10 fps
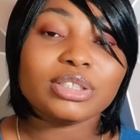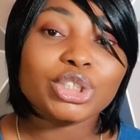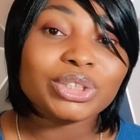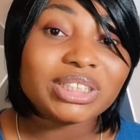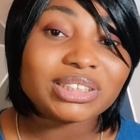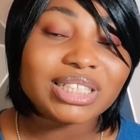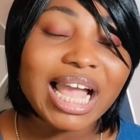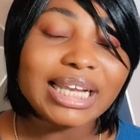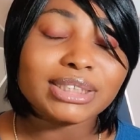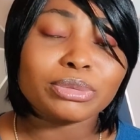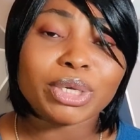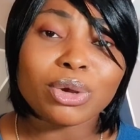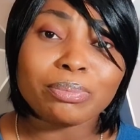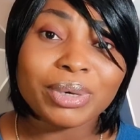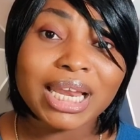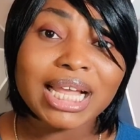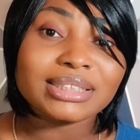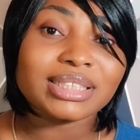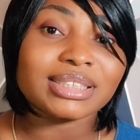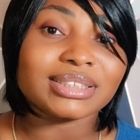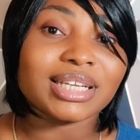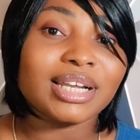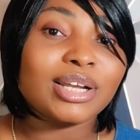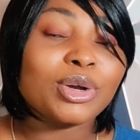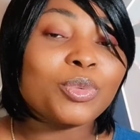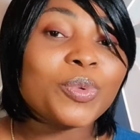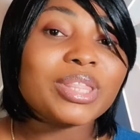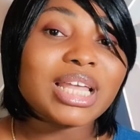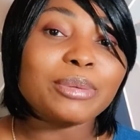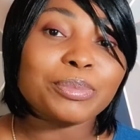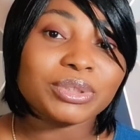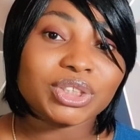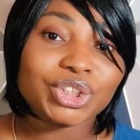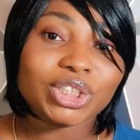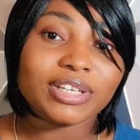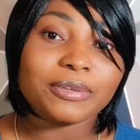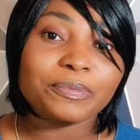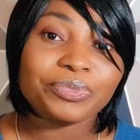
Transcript: you decide to be complacent with that position.